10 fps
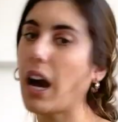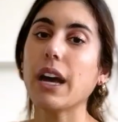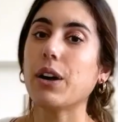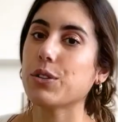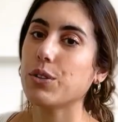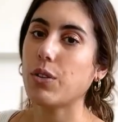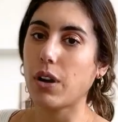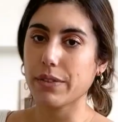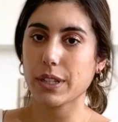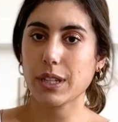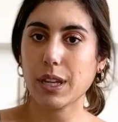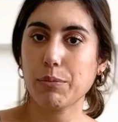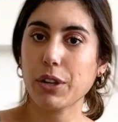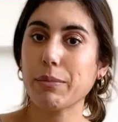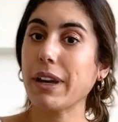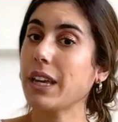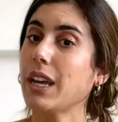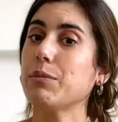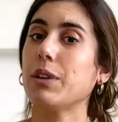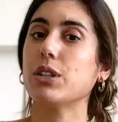I also obviously bring my
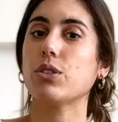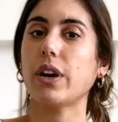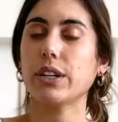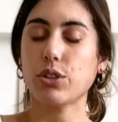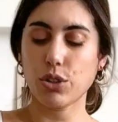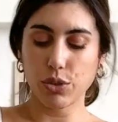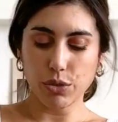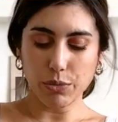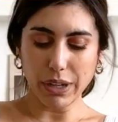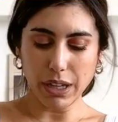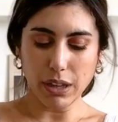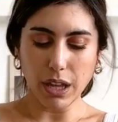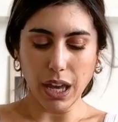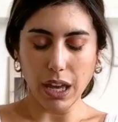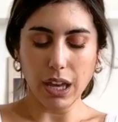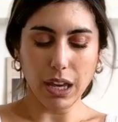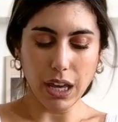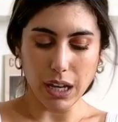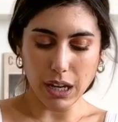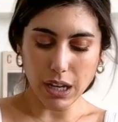camera. So I shoot with a
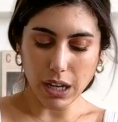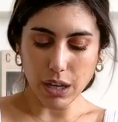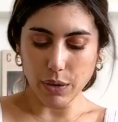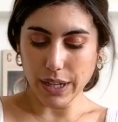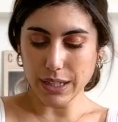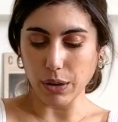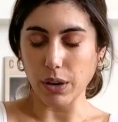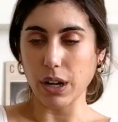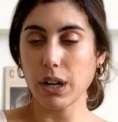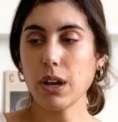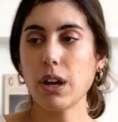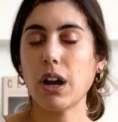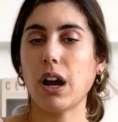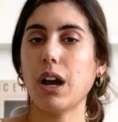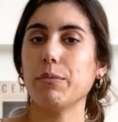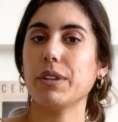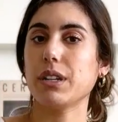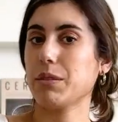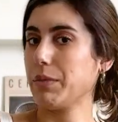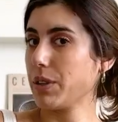Canon EOS R. It
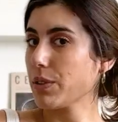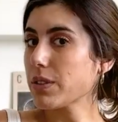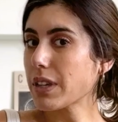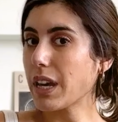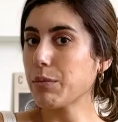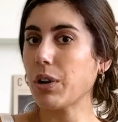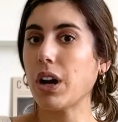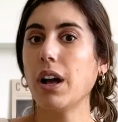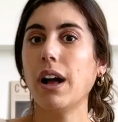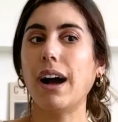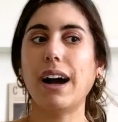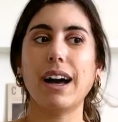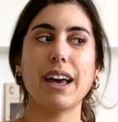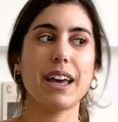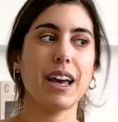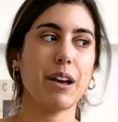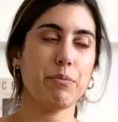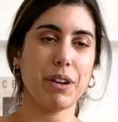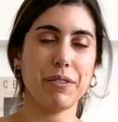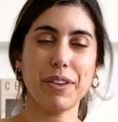is a mirrorless camera. I have
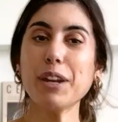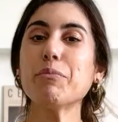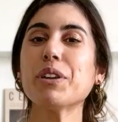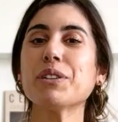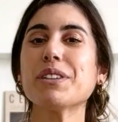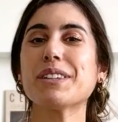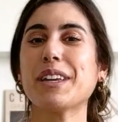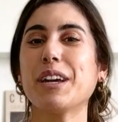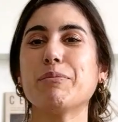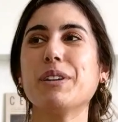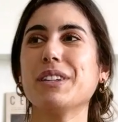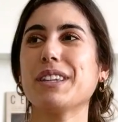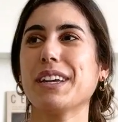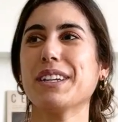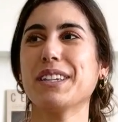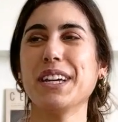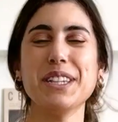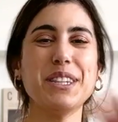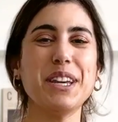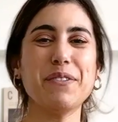been a fan of mirrorless cameras like
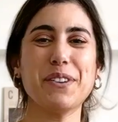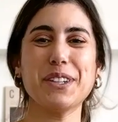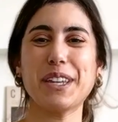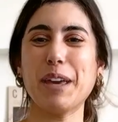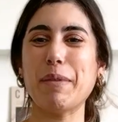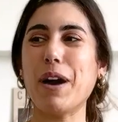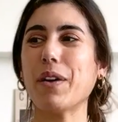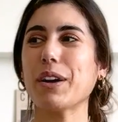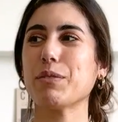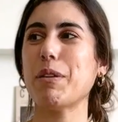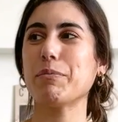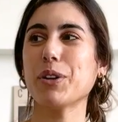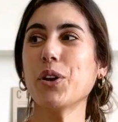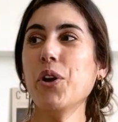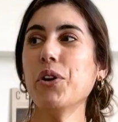since they first came out. I remember